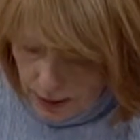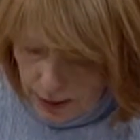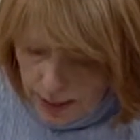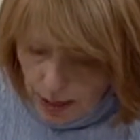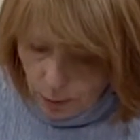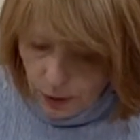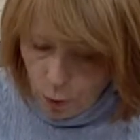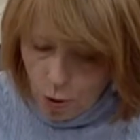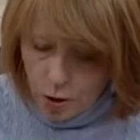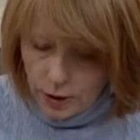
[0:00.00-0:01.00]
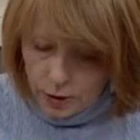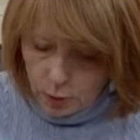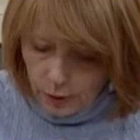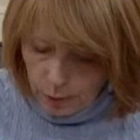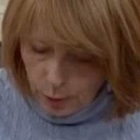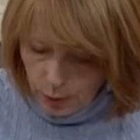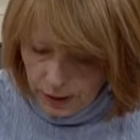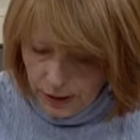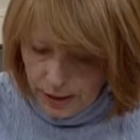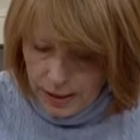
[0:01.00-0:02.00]
Now with the walnuts we put
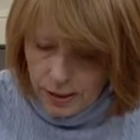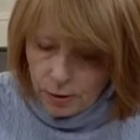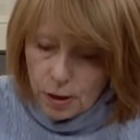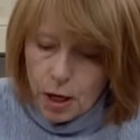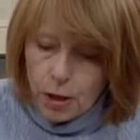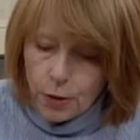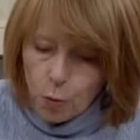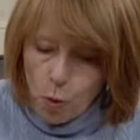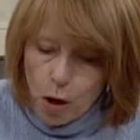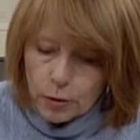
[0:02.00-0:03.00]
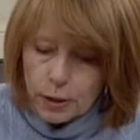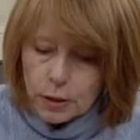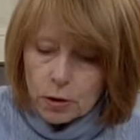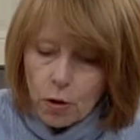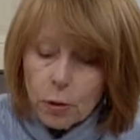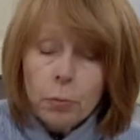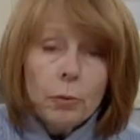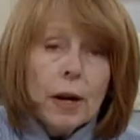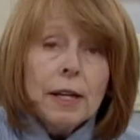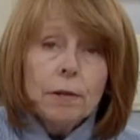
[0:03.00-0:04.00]
in here, the walnuts are
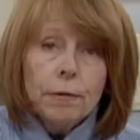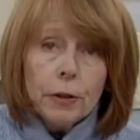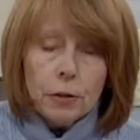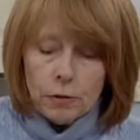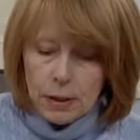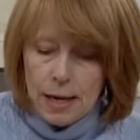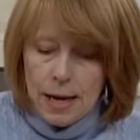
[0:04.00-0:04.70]
brain food,